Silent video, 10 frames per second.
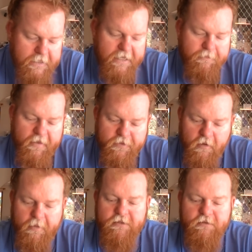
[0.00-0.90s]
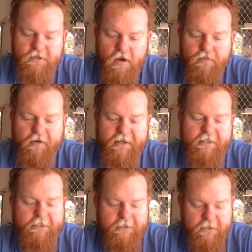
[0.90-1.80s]
DMF, dimethyl
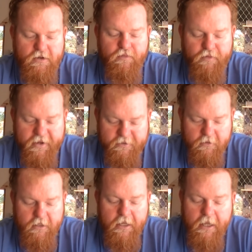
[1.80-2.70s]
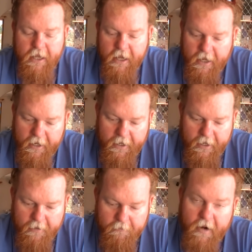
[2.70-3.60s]
sulfide,
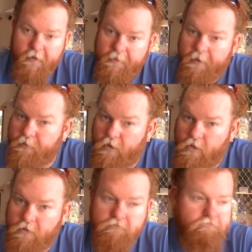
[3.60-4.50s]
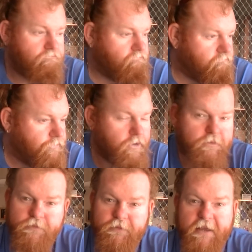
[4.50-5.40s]
buttery popcorn sort
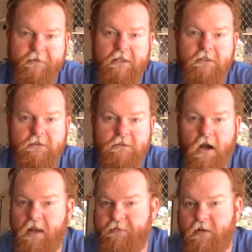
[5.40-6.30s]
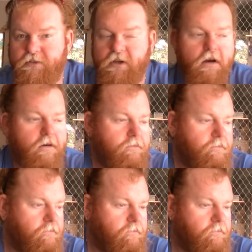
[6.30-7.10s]
of flavour, highly volatile,